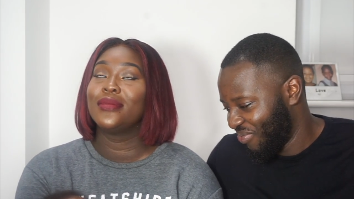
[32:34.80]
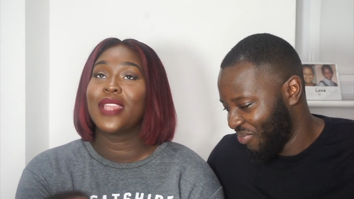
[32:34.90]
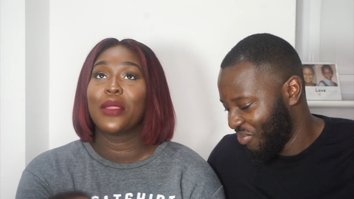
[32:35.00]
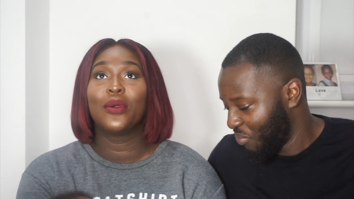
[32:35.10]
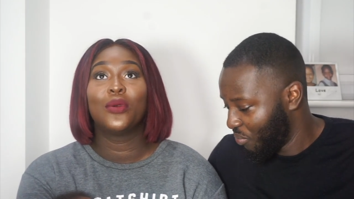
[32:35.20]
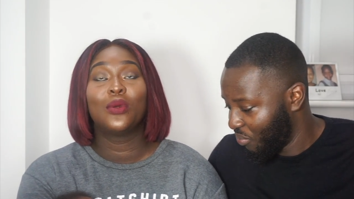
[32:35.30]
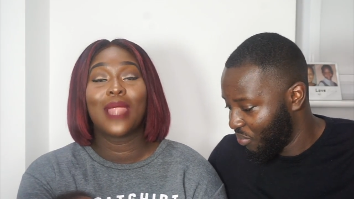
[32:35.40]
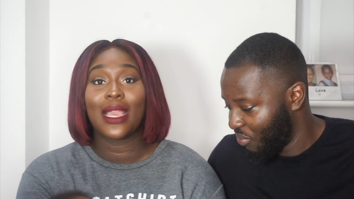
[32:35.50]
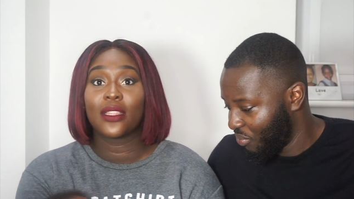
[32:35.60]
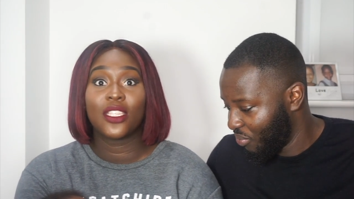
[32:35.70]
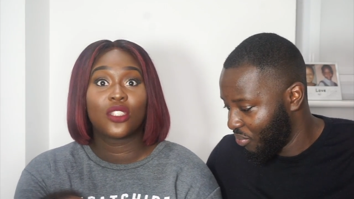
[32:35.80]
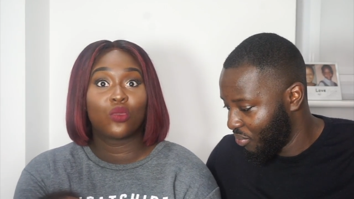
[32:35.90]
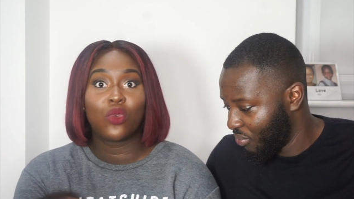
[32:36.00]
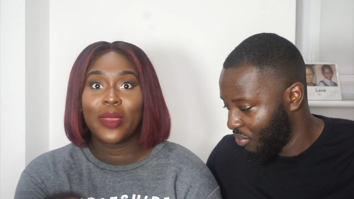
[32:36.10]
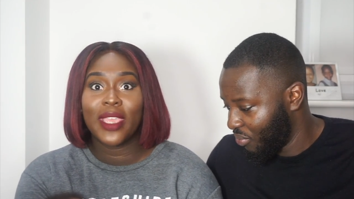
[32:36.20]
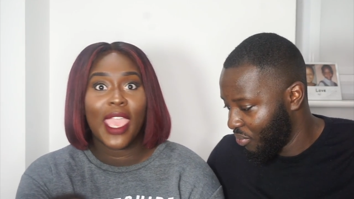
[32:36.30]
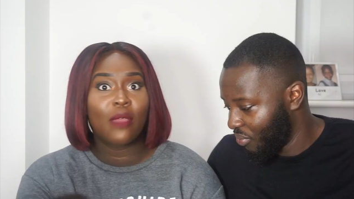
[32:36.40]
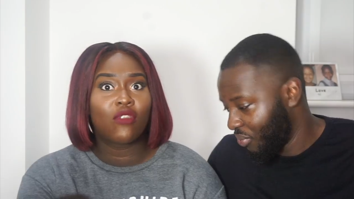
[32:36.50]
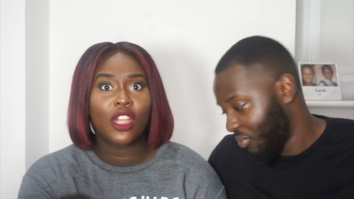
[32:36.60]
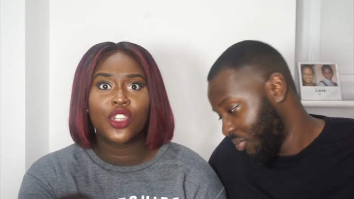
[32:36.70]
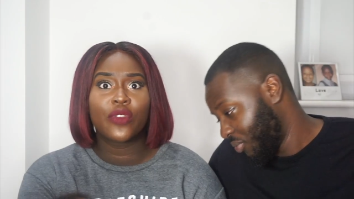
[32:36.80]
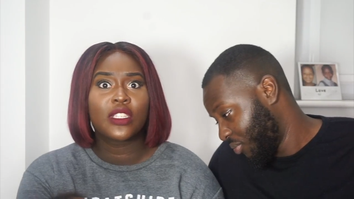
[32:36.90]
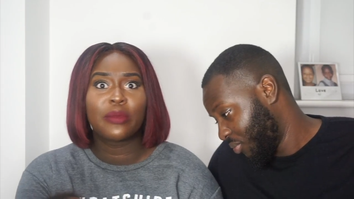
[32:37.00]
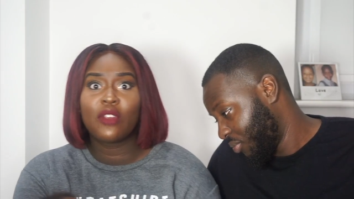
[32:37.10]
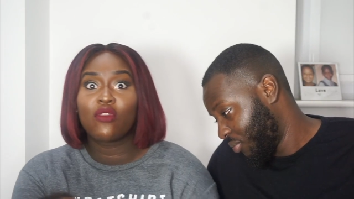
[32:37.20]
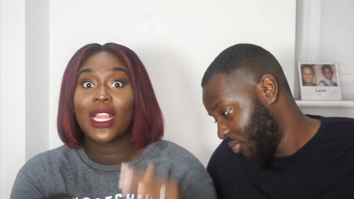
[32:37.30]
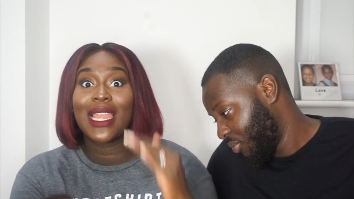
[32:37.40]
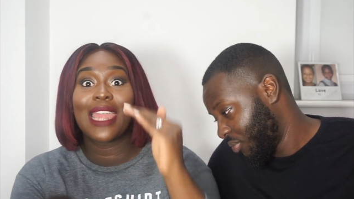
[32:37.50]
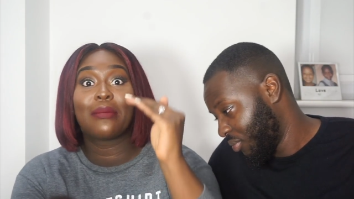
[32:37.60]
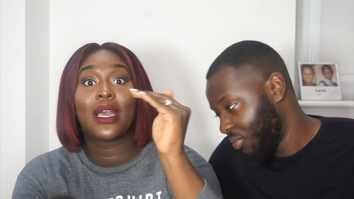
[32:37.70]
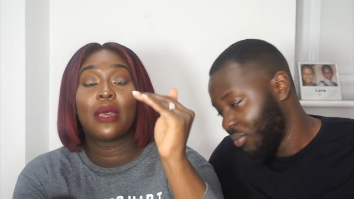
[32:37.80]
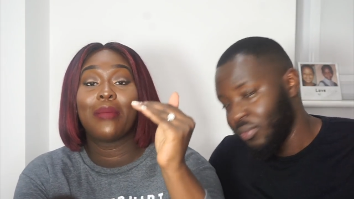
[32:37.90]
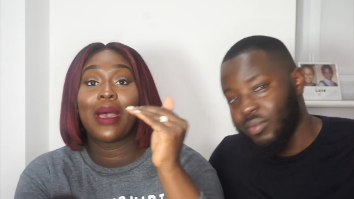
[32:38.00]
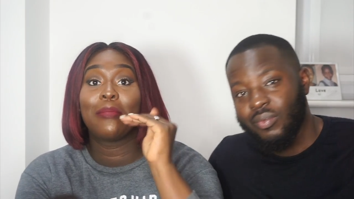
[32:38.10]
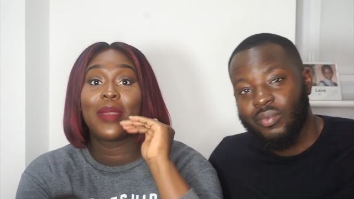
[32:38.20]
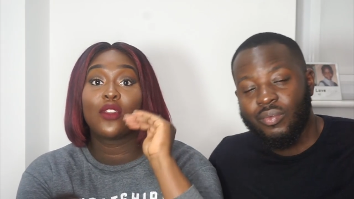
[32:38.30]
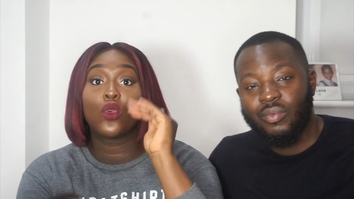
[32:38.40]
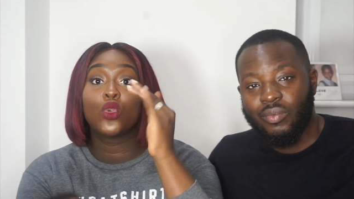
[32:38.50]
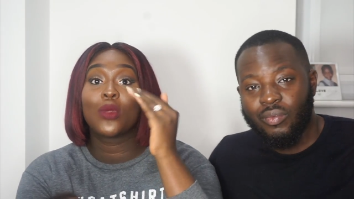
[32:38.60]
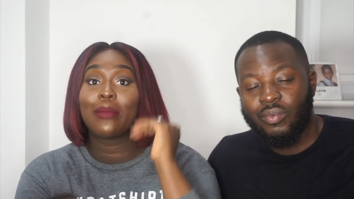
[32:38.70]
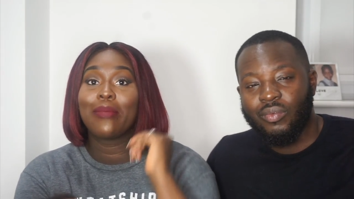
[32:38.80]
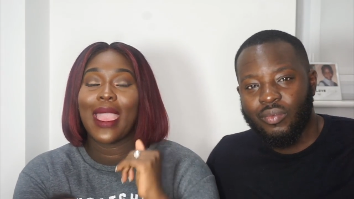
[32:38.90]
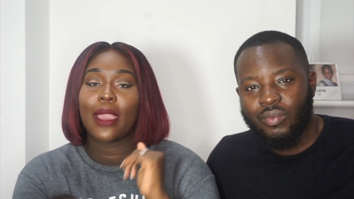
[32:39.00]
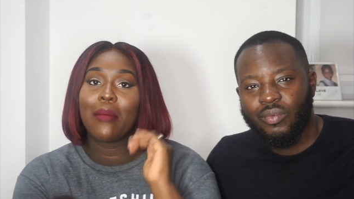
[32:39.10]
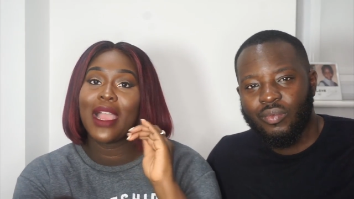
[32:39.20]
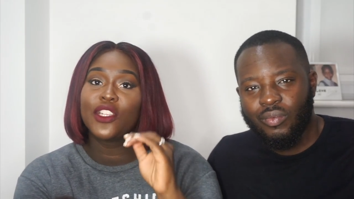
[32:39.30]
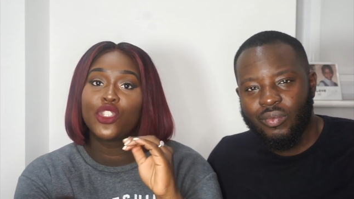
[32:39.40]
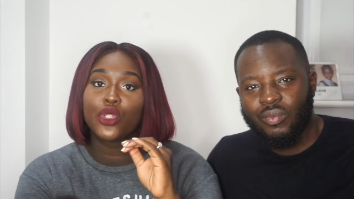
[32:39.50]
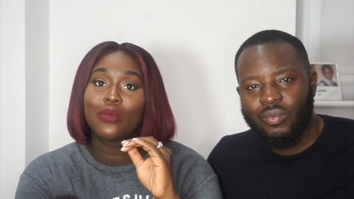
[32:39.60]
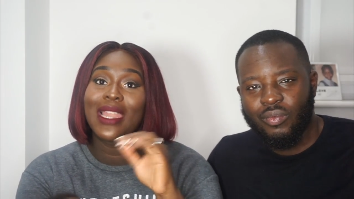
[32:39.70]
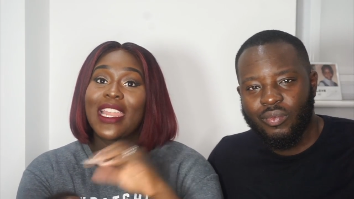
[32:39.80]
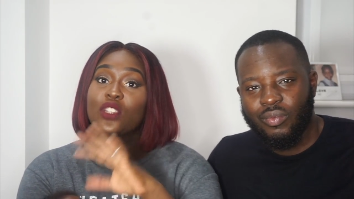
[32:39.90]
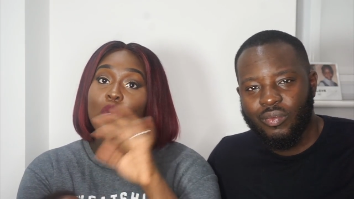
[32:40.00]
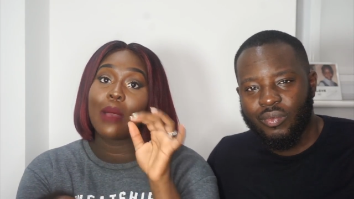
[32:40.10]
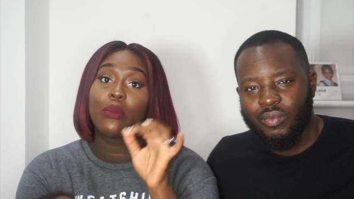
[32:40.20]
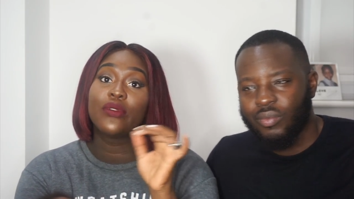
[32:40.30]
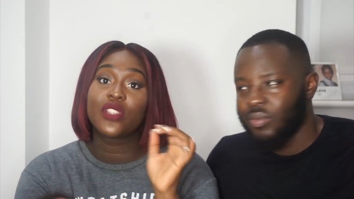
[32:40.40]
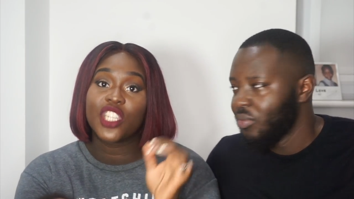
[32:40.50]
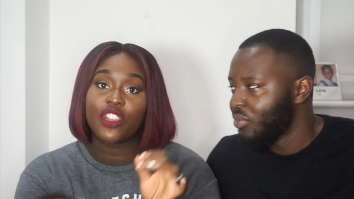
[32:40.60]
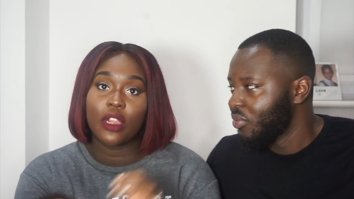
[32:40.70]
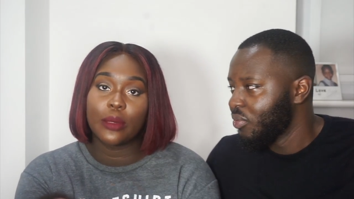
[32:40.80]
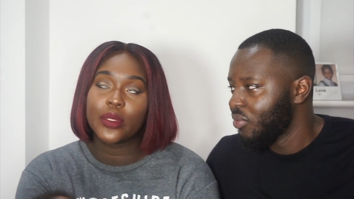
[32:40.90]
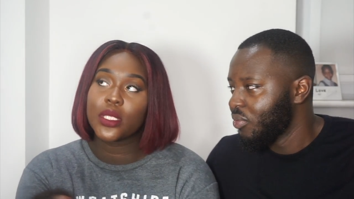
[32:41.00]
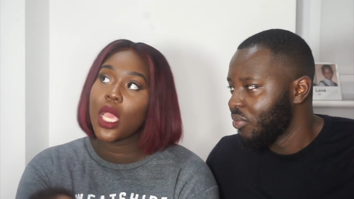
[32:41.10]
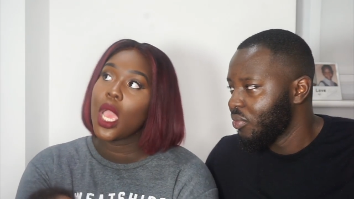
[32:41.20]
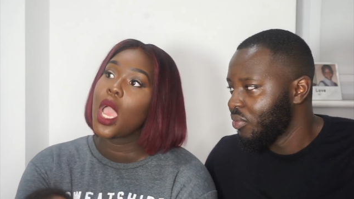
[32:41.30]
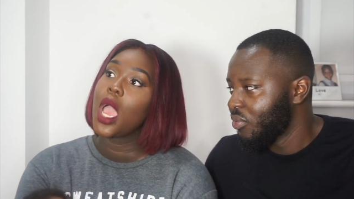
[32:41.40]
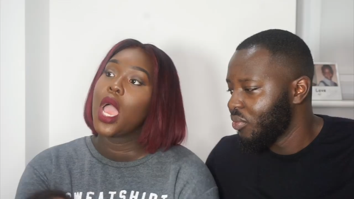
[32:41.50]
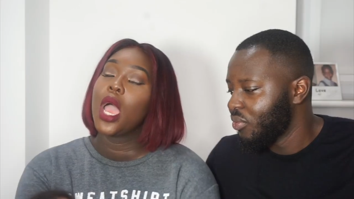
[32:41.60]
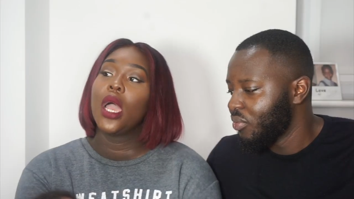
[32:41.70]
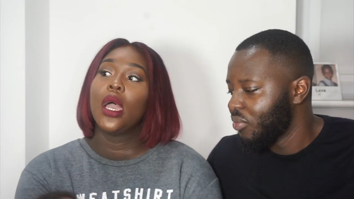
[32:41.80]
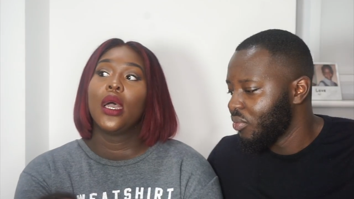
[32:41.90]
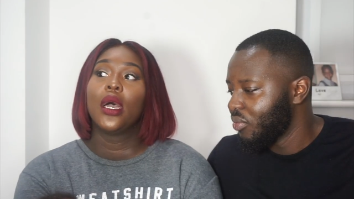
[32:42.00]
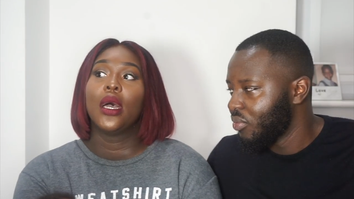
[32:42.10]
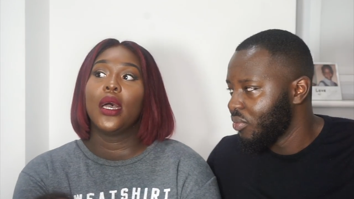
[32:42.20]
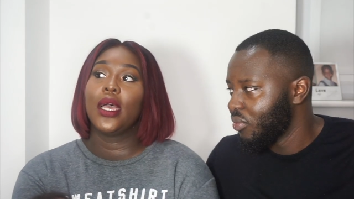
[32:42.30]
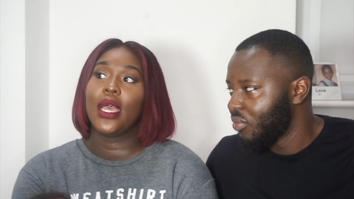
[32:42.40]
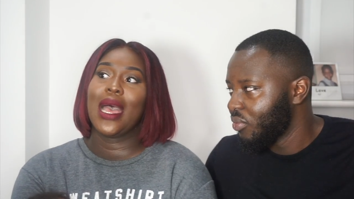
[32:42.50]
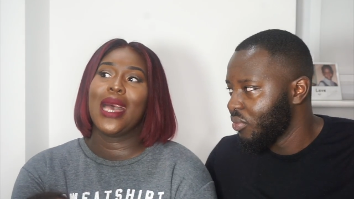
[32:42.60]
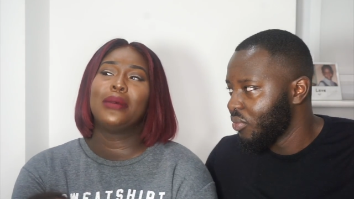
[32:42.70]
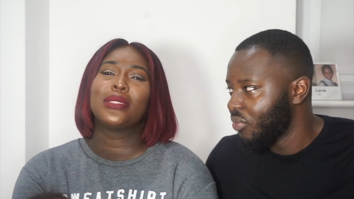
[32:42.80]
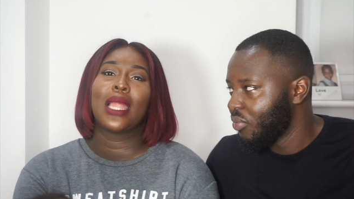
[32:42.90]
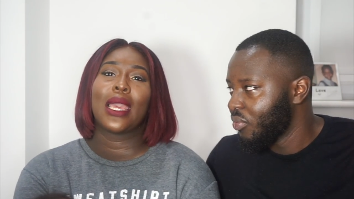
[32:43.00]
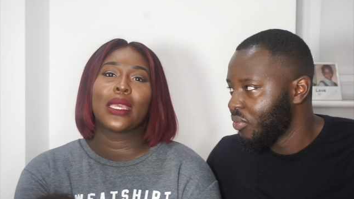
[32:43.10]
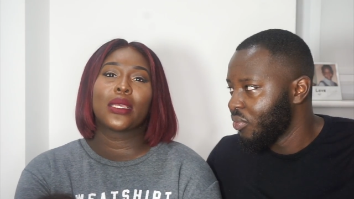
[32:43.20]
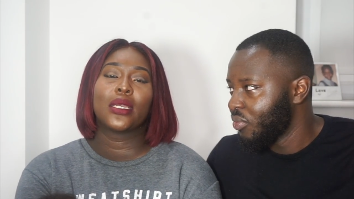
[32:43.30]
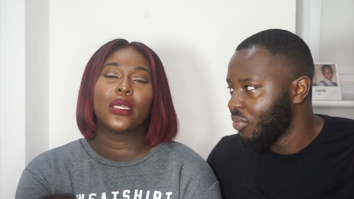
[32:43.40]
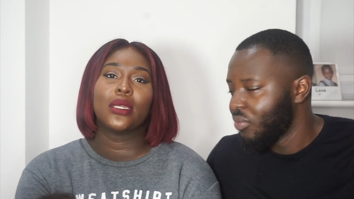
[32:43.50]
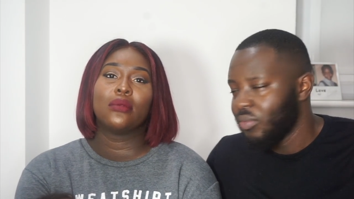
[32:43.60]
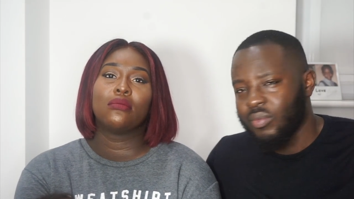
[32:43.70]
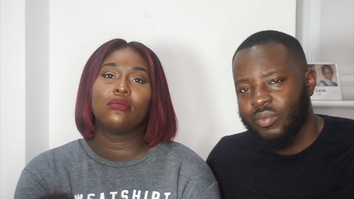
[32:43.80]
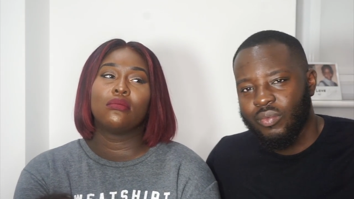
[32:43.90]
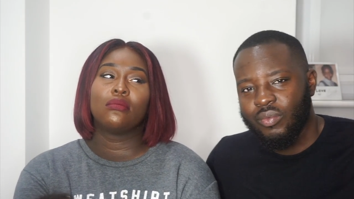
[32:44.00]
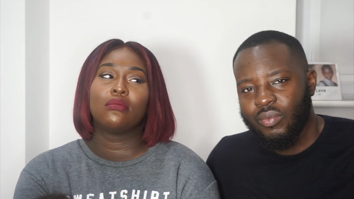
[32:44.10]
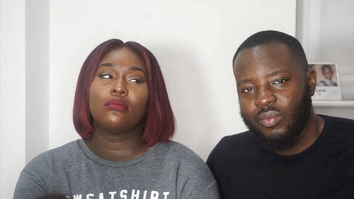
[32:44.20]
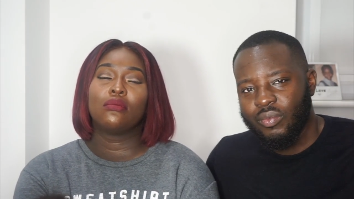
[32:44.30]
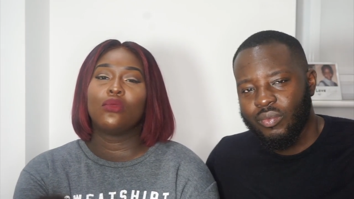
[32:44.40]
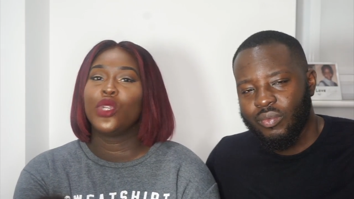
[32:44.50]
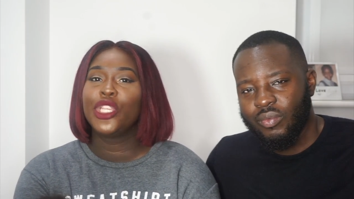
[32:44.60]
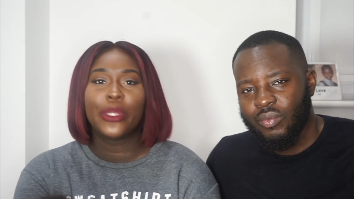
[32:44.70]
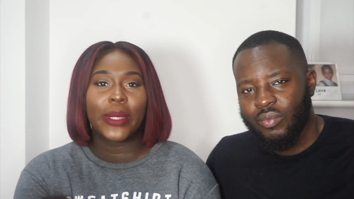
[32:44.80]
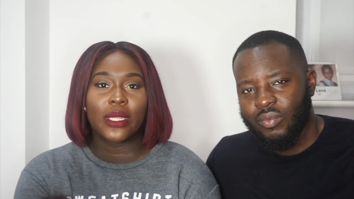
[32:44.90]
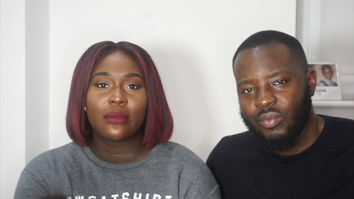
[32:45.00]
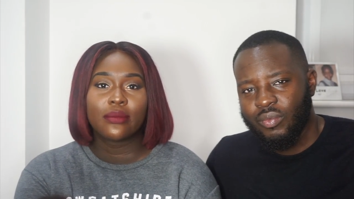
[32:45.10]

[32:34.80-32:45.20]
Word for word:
Speaker 1: they were all like, this woman came, rushed over to me and reclined my bed all the way back. Mind you, my legs were up with stirrups. I was like, what are you doing?